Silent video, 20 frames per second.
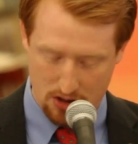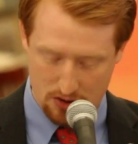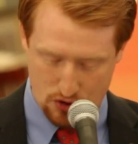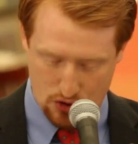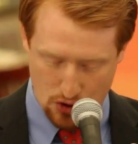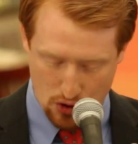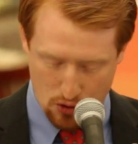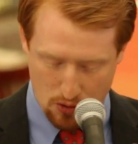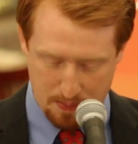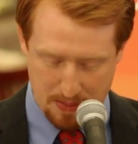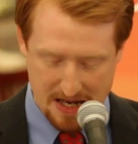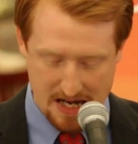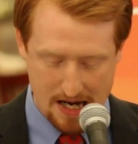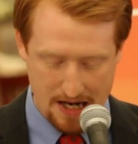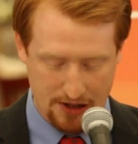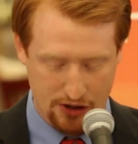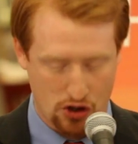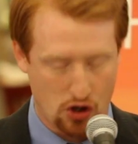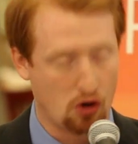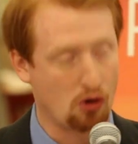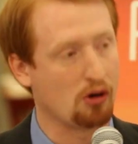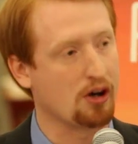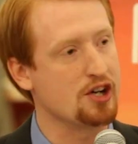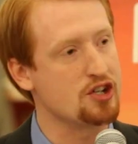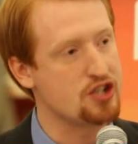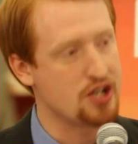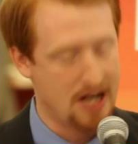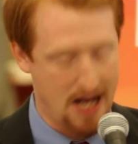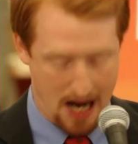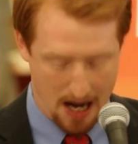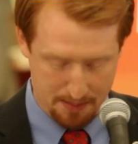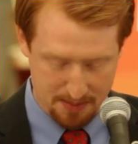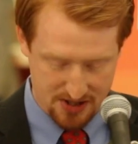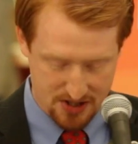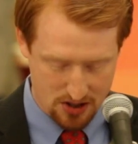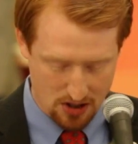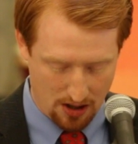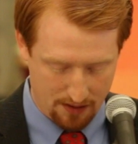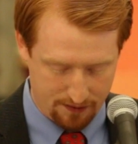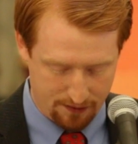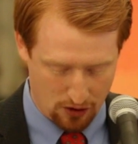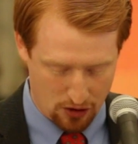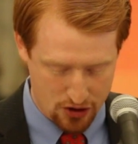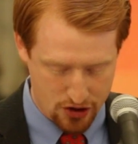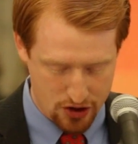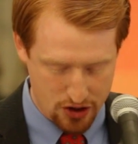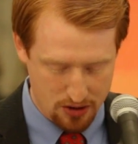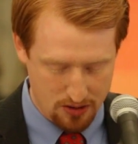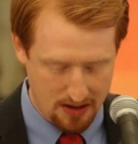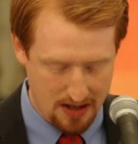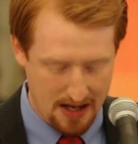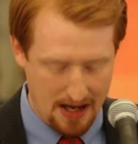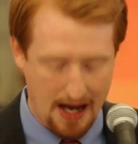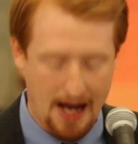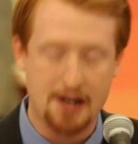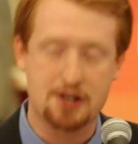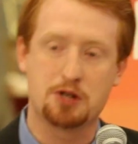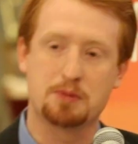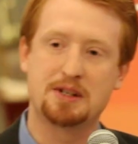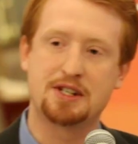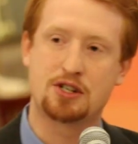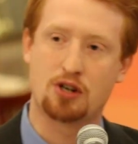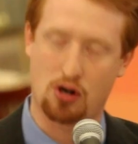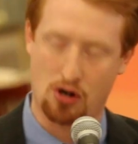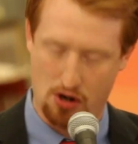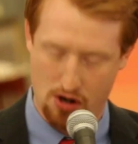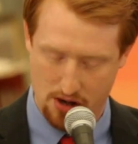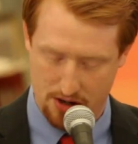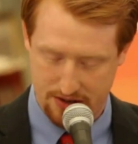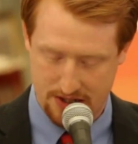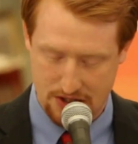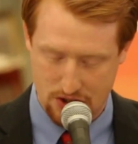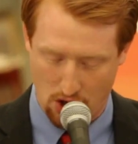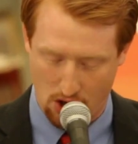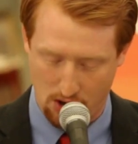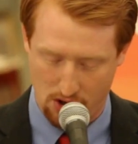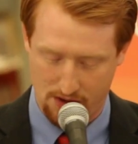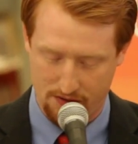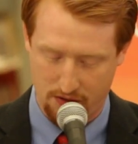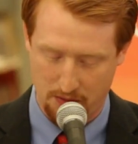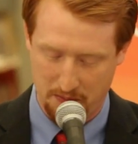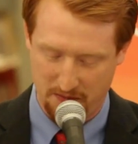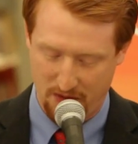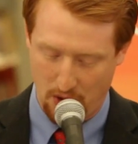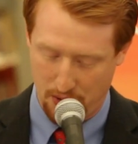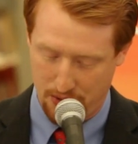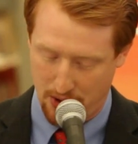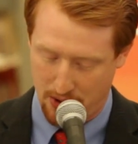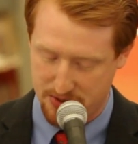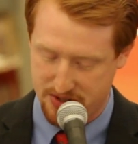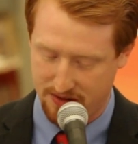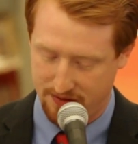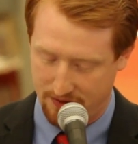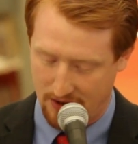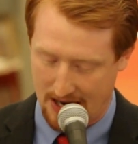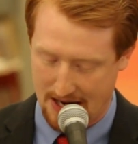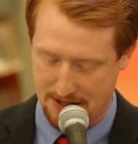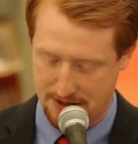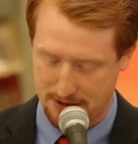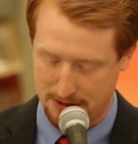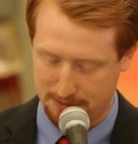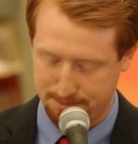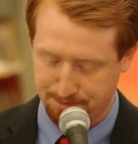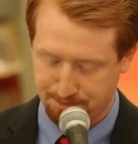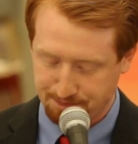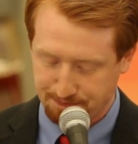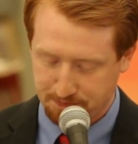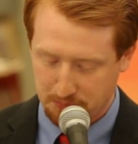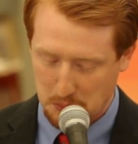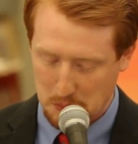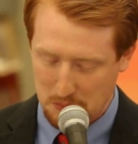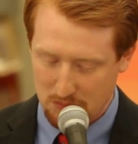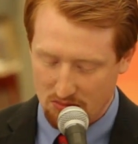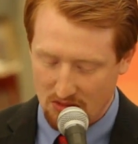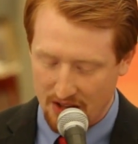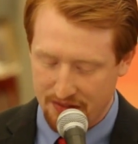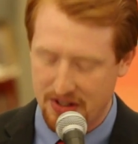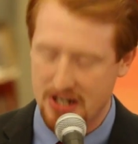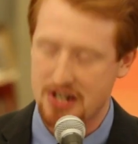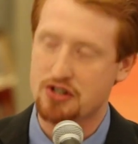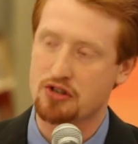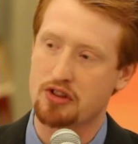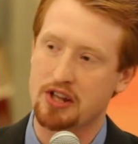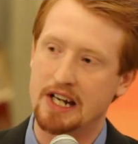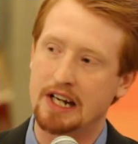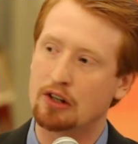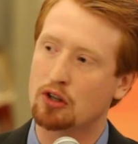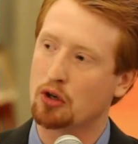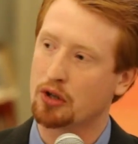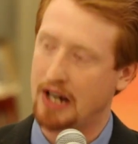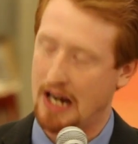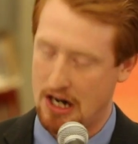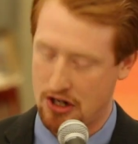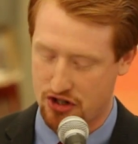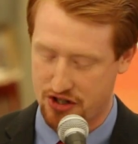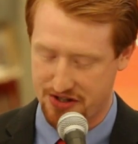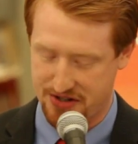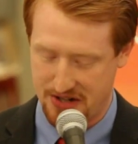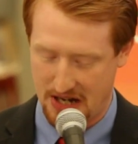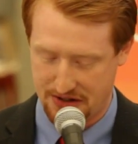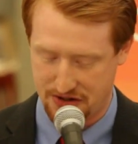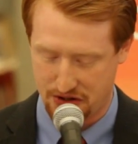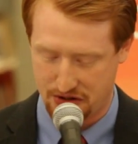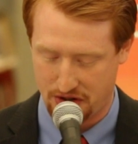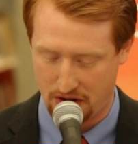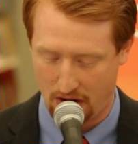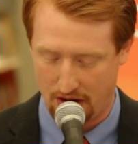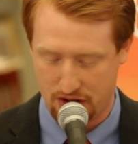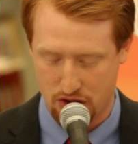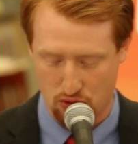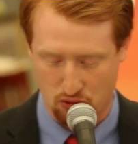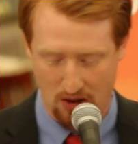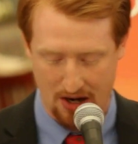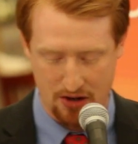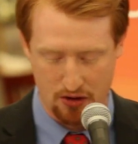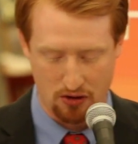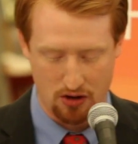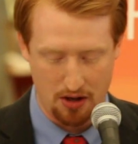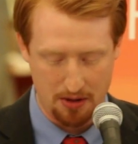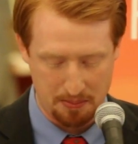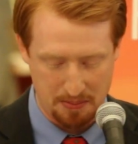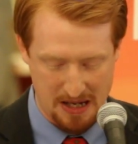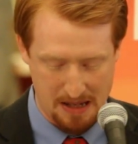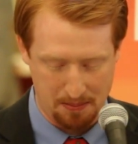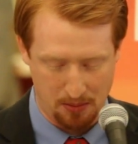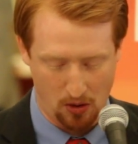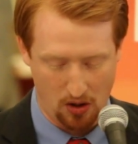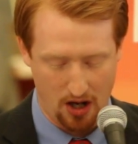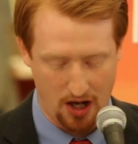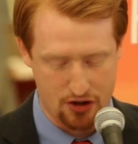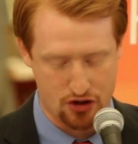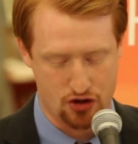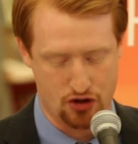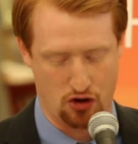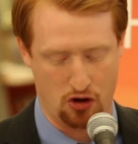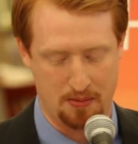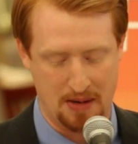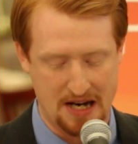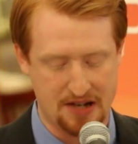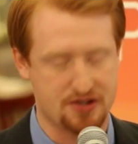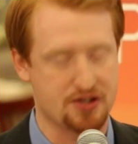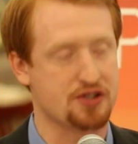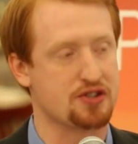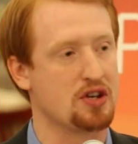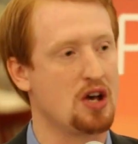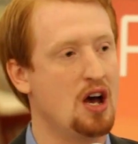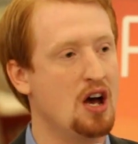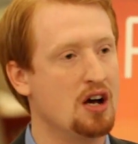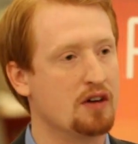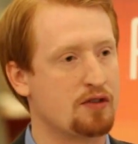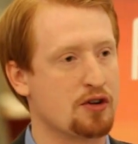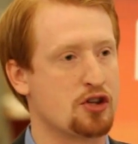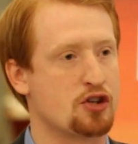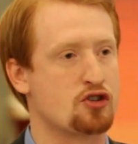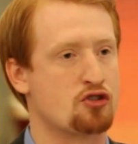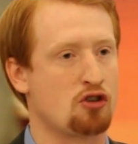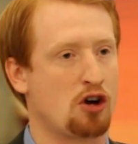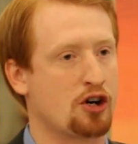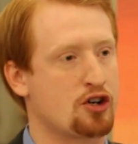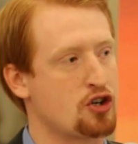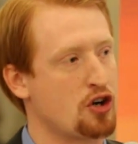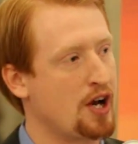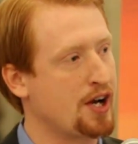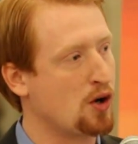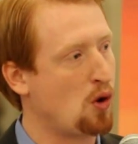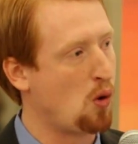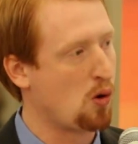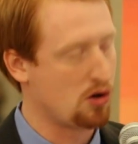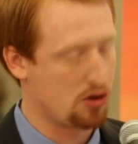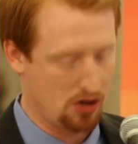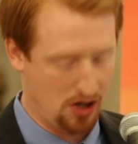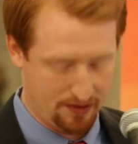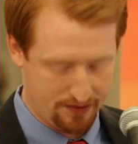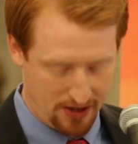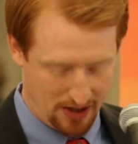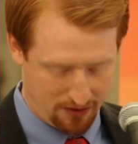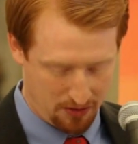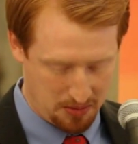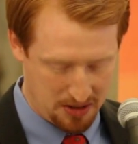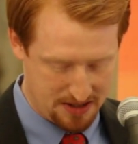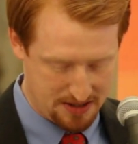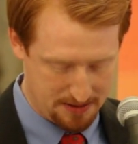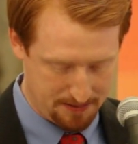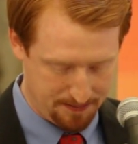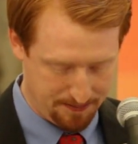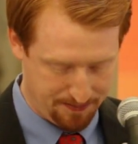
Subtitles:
to be encouraged in habits of virtue, and to be deterred from those of vice. These are the inculcations necessary to render the people a sure basis for the structure and order of government."